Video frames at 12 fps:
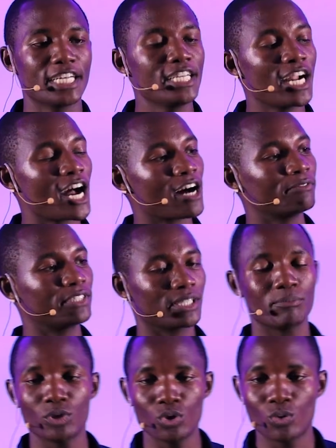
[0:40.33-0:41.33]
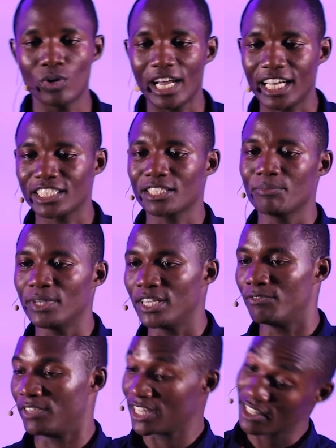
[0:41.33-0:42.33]
I didn't have somebody who could ask
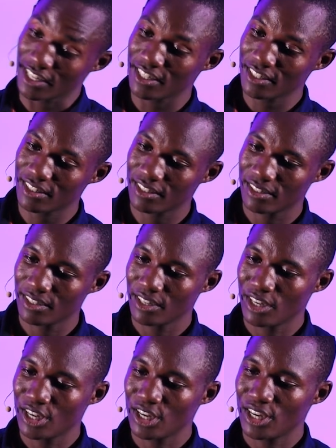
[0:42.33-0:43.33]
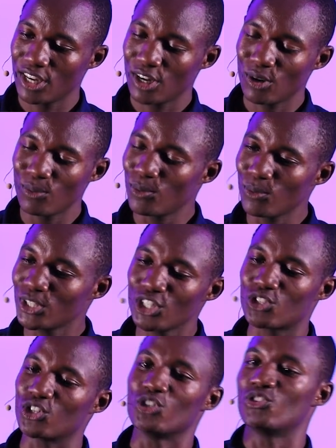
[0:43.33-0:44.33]
me, "Hey, Vincent,
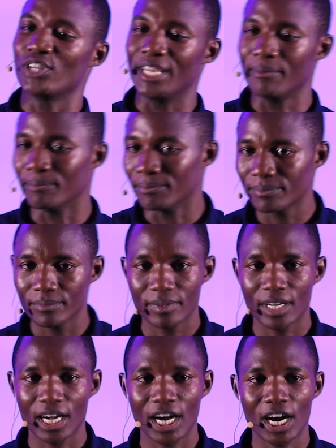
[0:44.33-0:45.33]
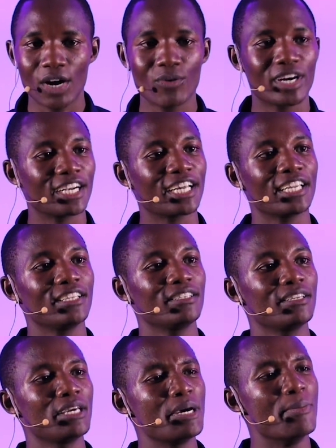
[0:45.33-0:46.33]
what is your dream? How can
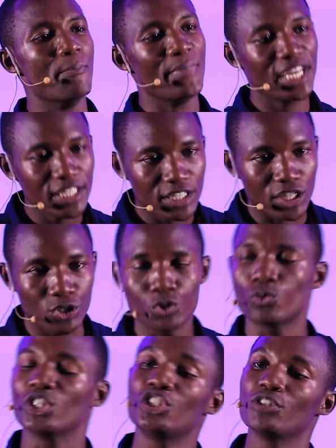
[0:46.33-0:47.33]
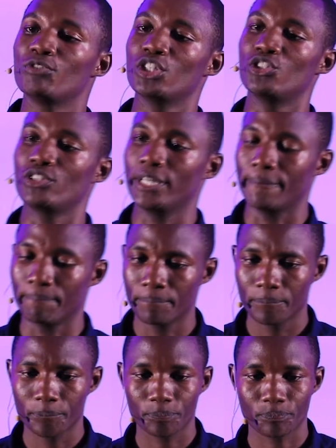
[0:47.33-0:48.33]
I mentor you to achieve your dream?"